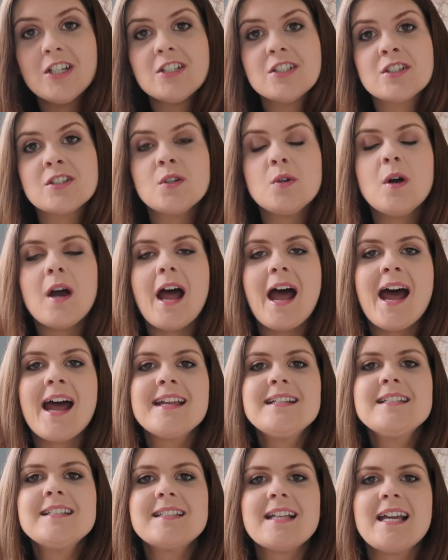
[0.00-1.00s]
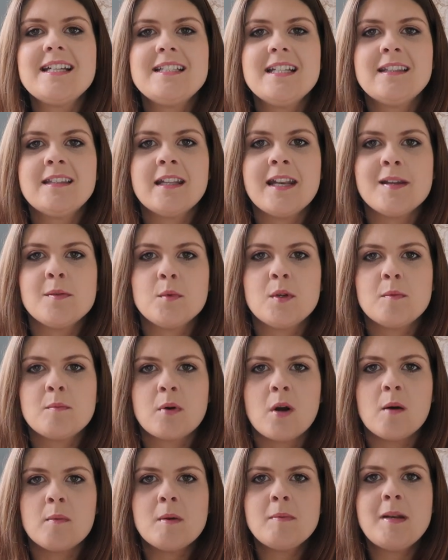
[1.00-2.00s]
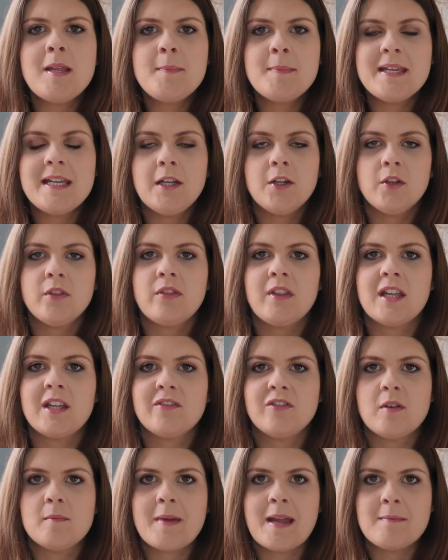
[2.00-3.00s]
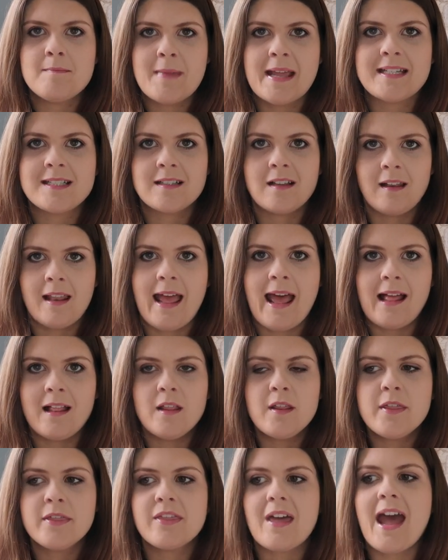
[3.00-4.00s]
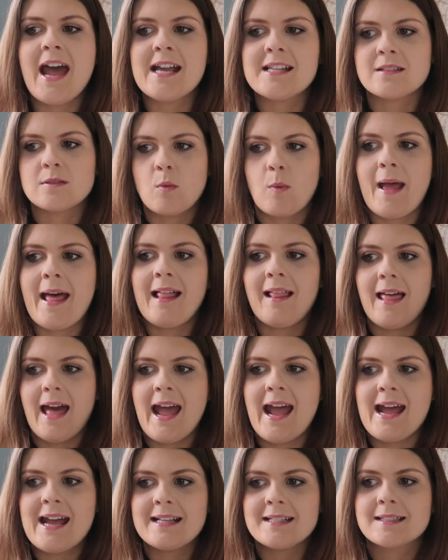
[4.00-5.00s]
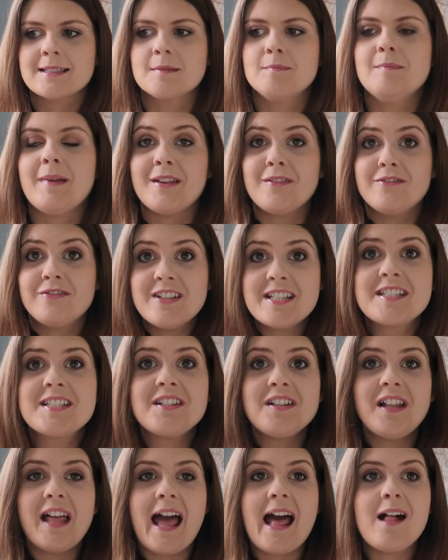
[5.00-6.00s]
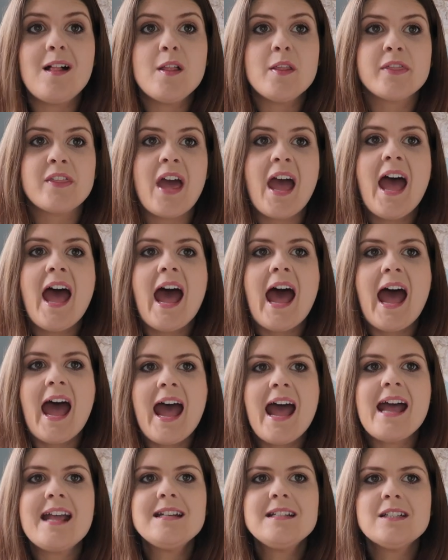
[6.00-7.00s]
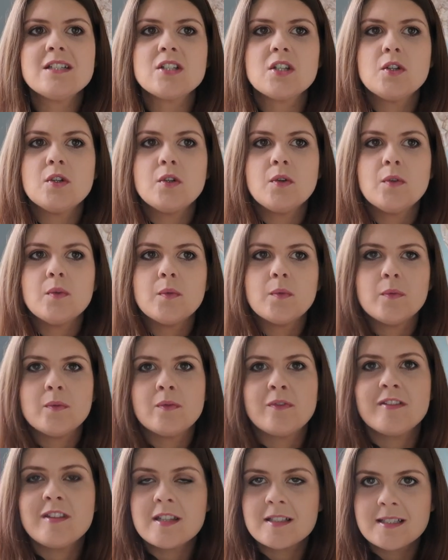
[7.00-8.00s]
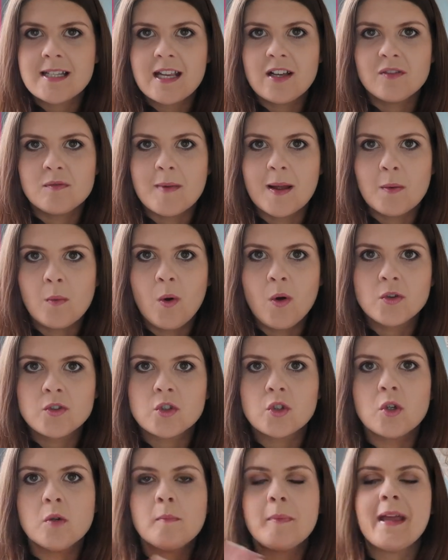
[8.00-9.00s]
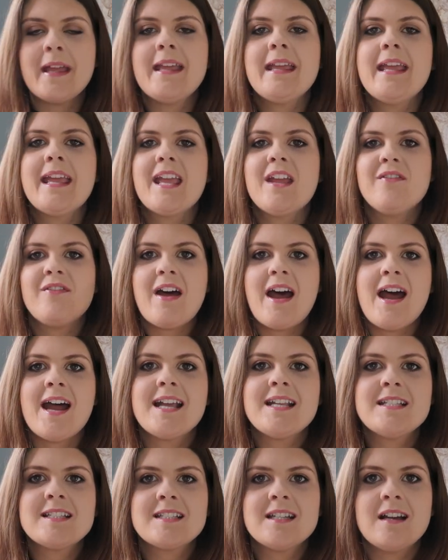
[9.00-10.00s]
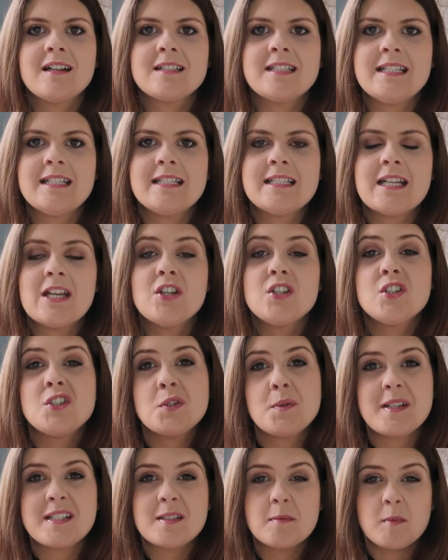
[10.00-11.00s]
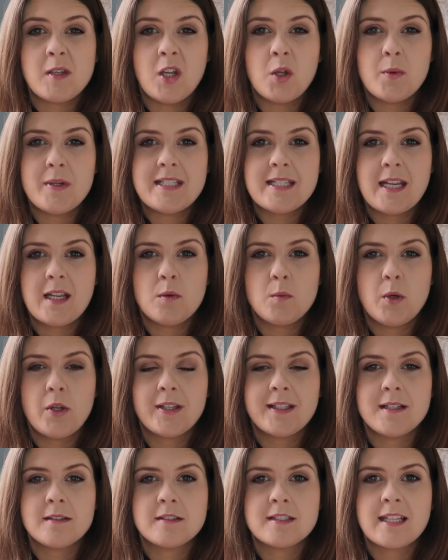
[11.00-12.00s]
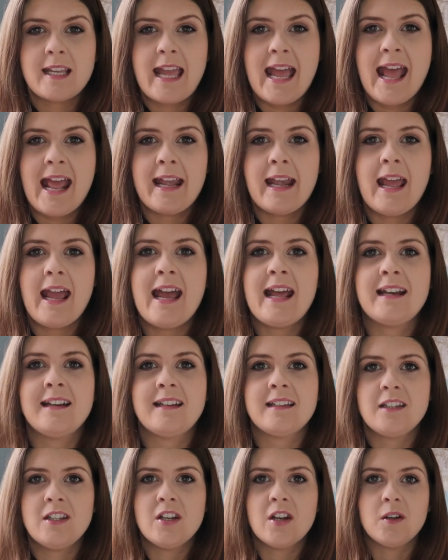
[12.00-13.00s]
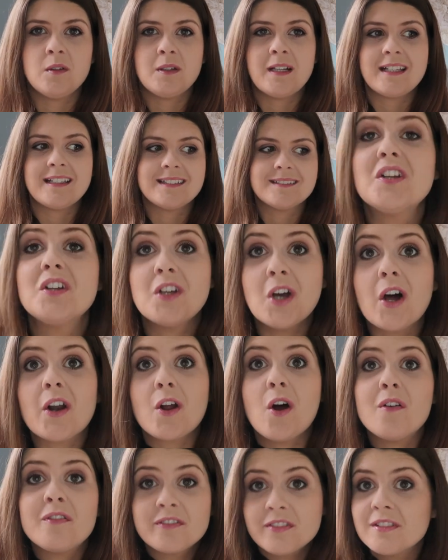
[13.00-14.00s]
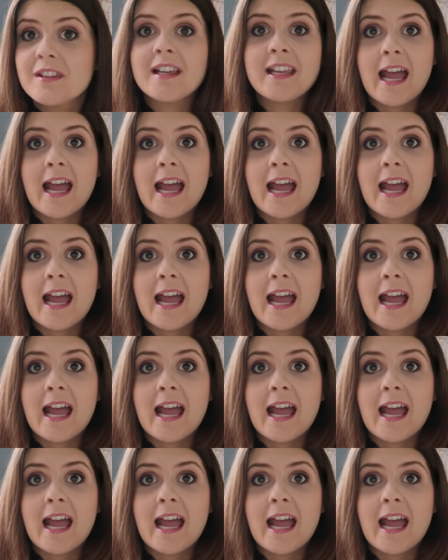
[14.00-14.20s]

So I decided that it would probably be a good thing for my mental health, as well as my physical health, and for the sake of my wardrobe, if I started doing some Chloe Ting workouts again and, you know, like, got off the